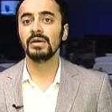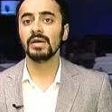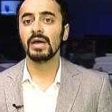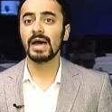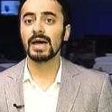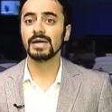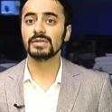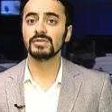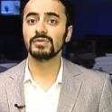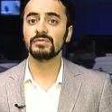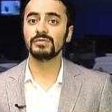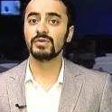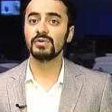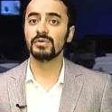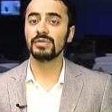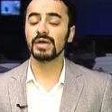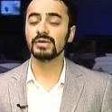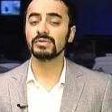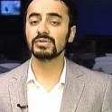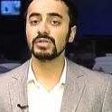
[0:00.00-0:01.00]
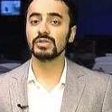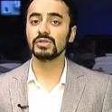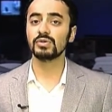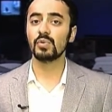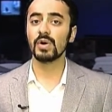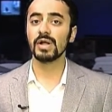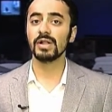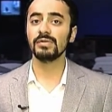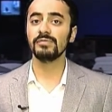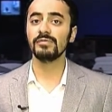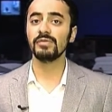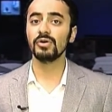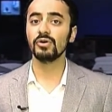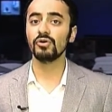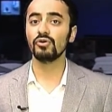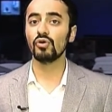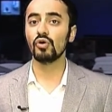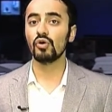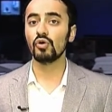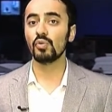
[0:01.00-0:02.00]
As of 2012,
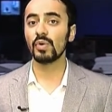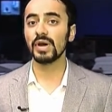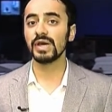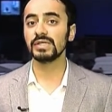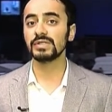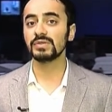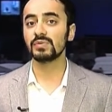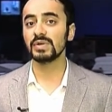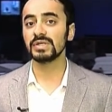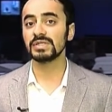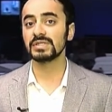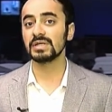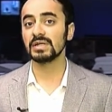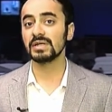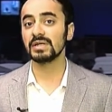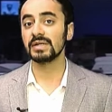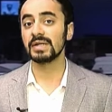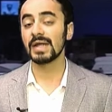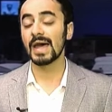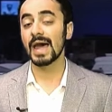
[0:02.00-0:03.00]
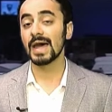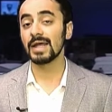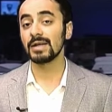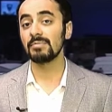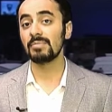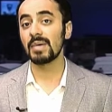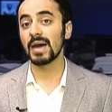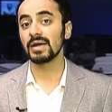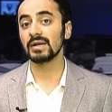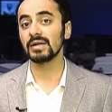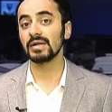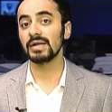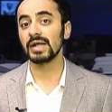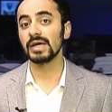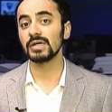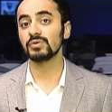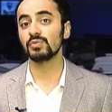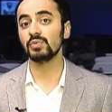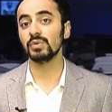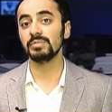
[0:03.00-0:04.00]
Norway, Switzerland and
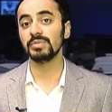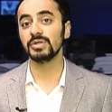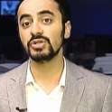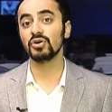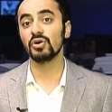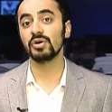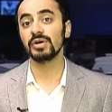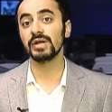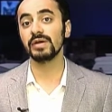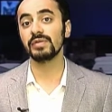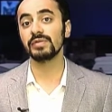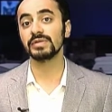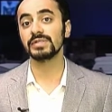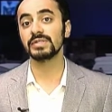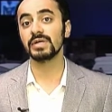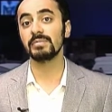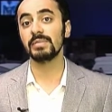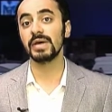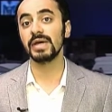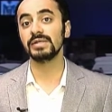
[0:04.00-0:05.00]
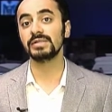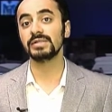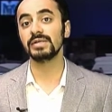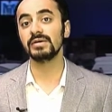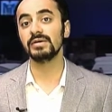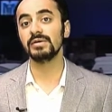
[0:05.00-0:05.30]
Bangladesh will be joining the summit.